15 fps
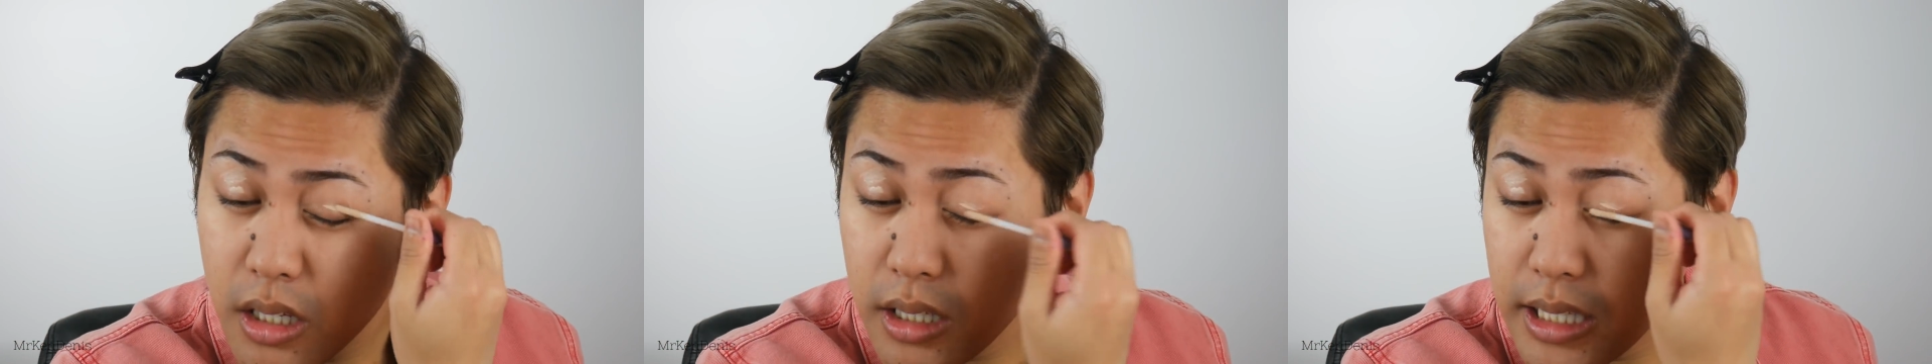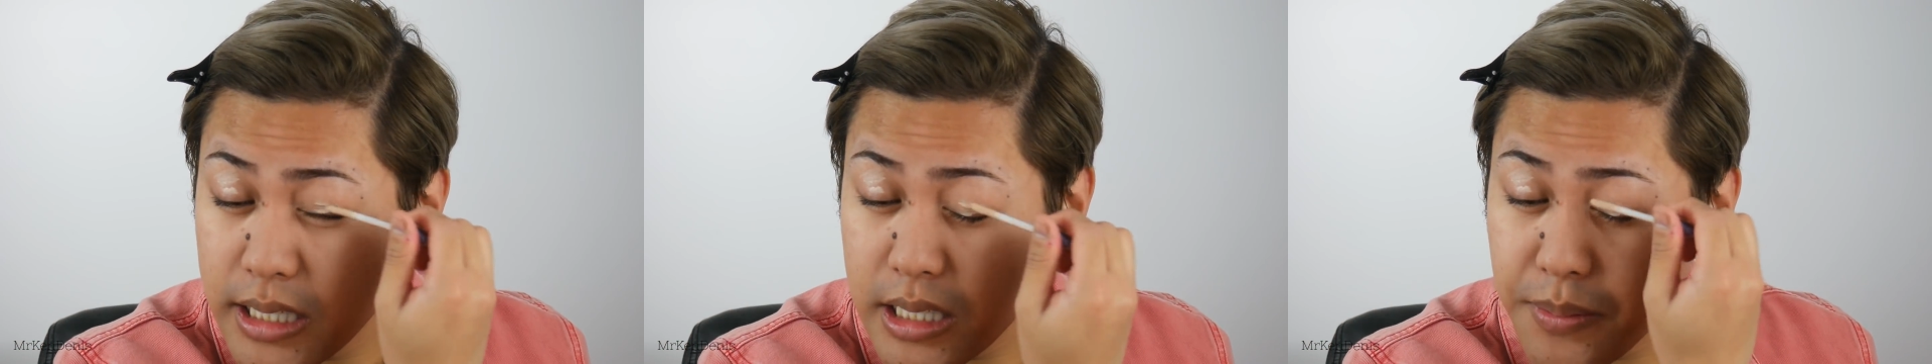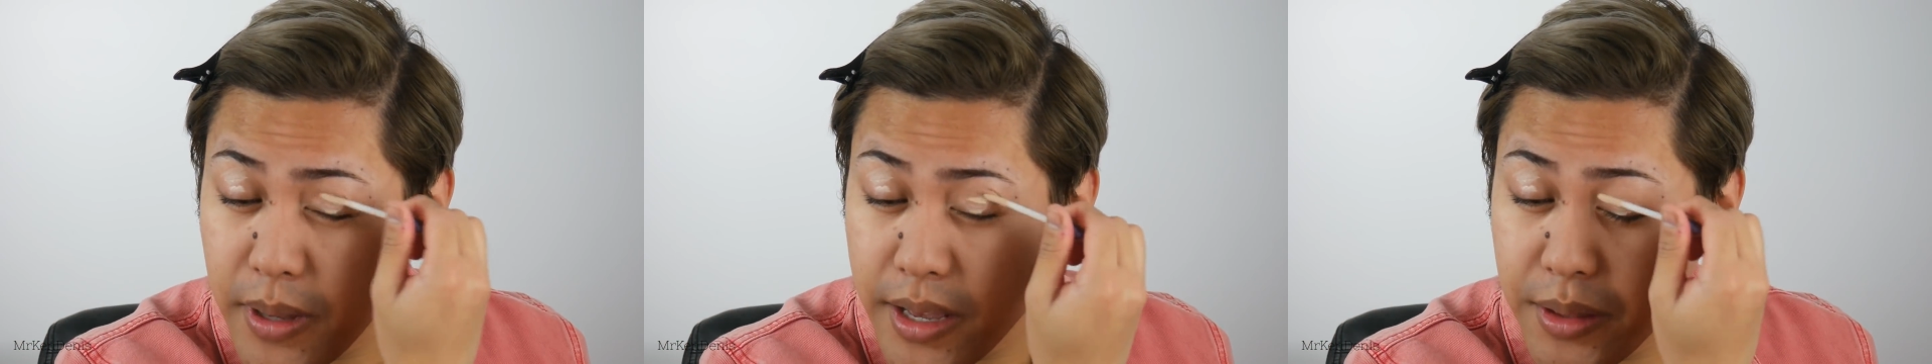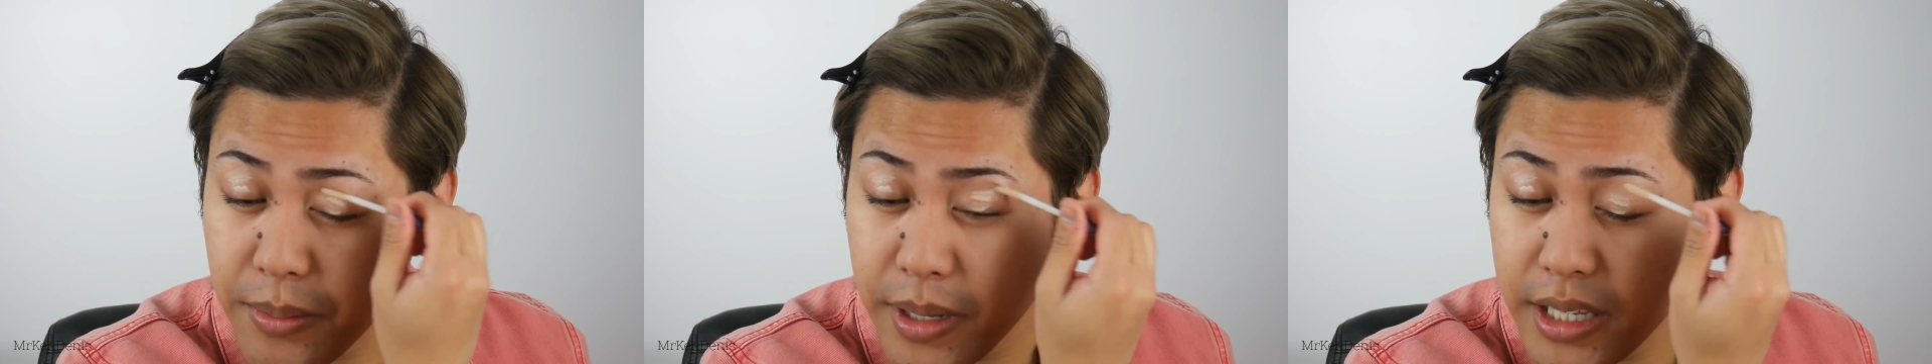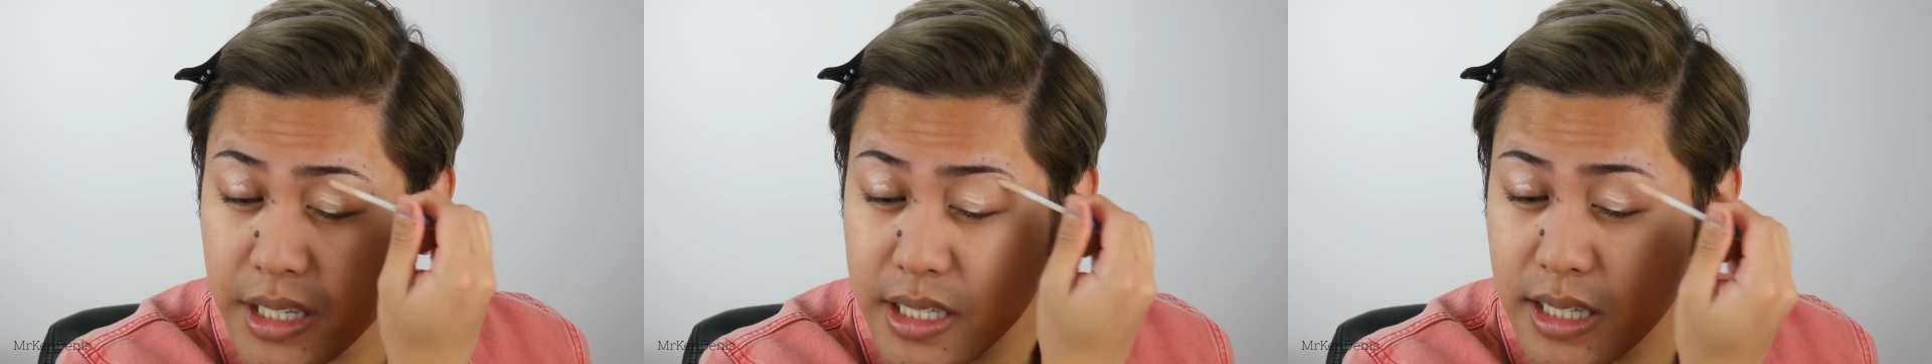This is, by the
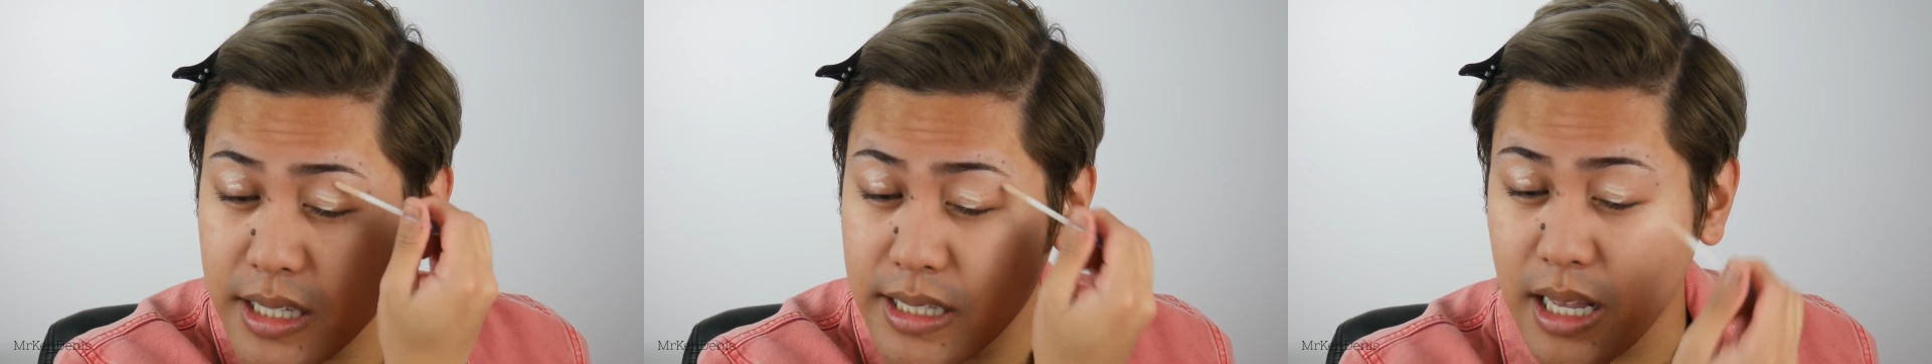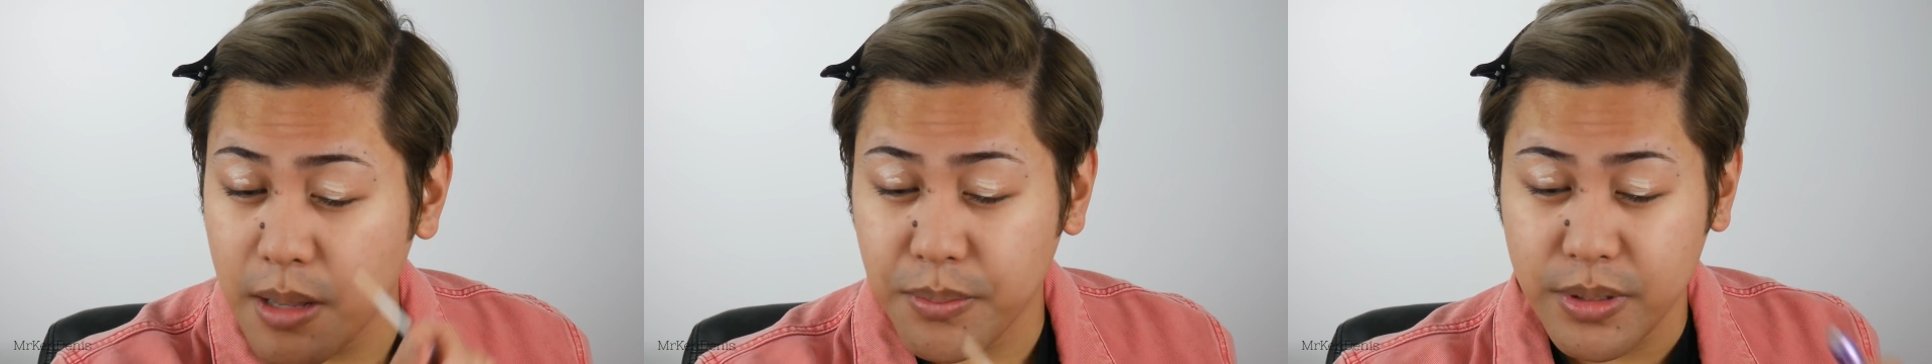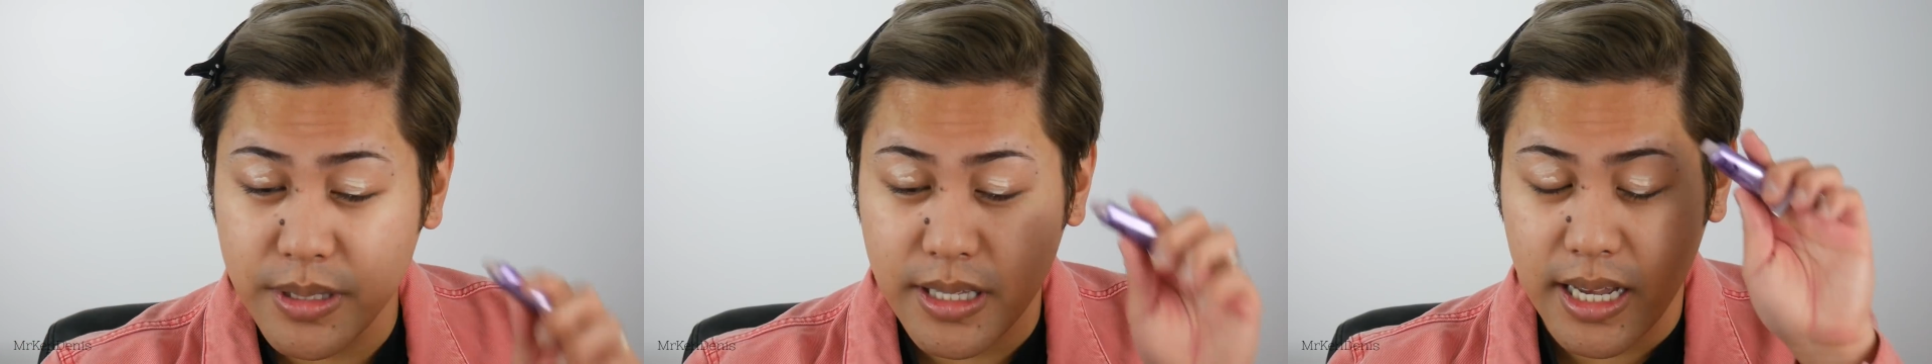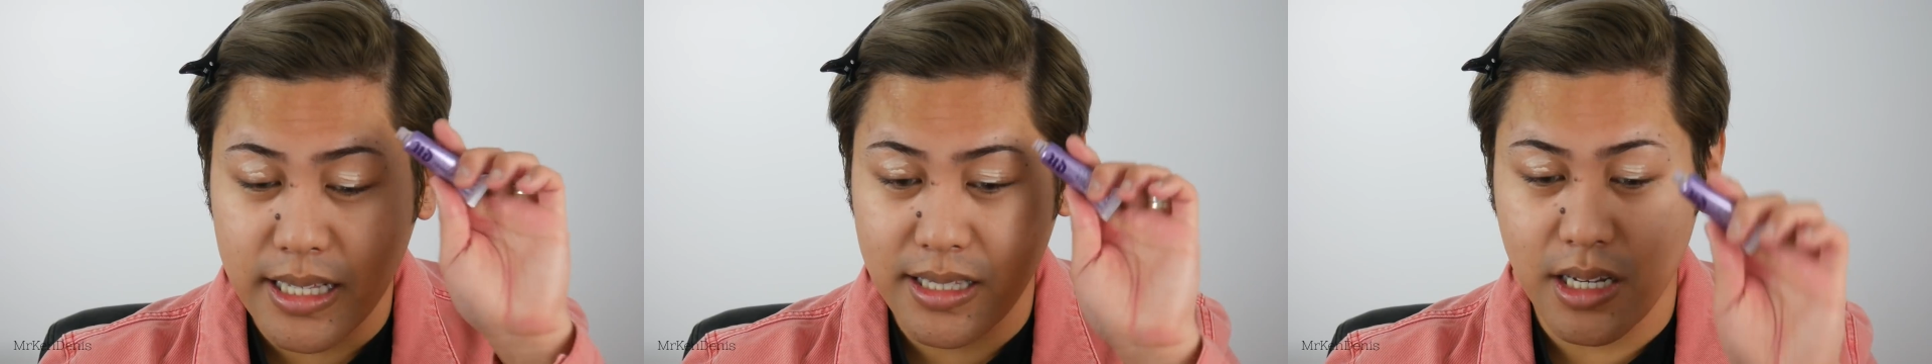way, just a sample size,